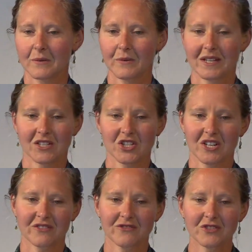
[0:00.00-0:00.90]
we can
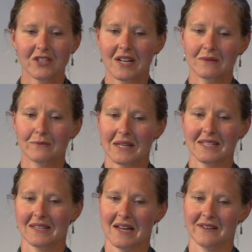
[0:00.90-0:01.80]
share full-on
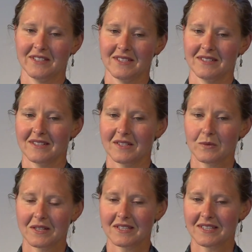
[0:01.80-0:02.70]
belly laughs, as
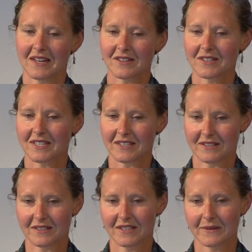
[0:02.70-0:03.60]
well as tender
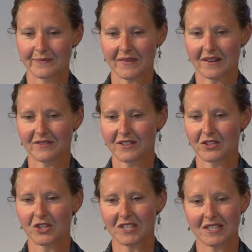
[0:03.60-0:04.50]
tears, and feel
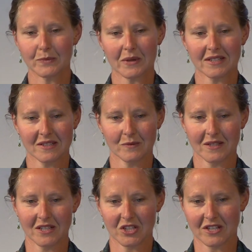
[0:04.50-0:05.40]
just as present
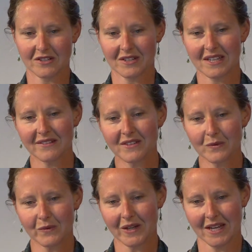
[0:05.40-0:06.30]
with each other even
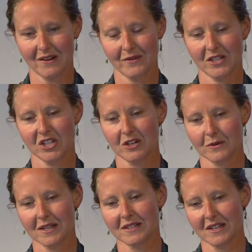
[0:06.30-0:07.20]
when we can't reach
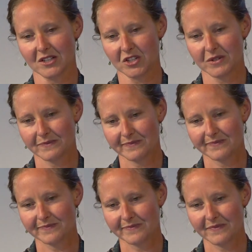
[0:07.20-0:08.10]
out and touch.
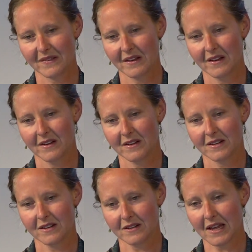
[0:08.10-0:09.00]

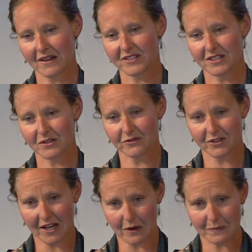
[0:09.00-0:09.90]
It'll have to do for
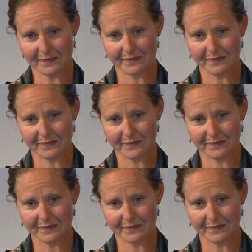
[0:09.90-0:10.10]
now.